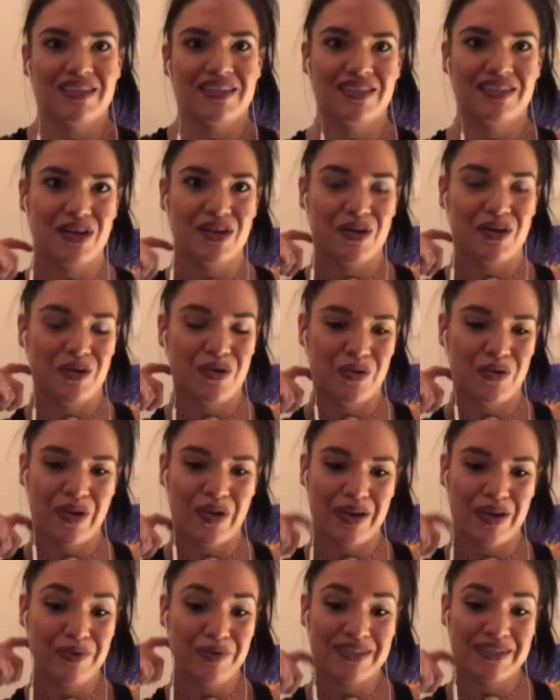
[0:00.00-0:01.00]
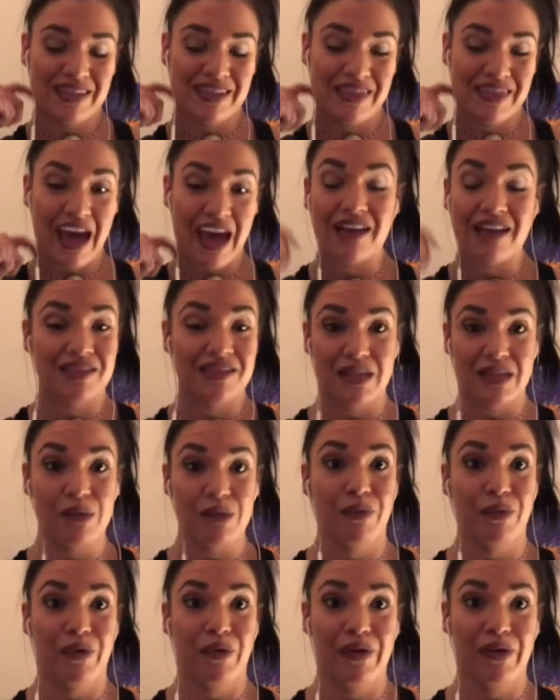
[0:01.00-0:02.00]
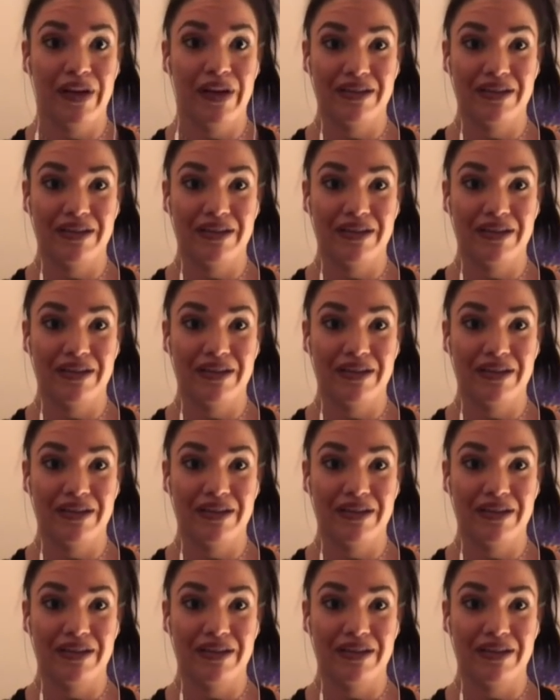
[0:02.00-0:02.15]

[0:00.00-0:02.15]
And so it was that simple.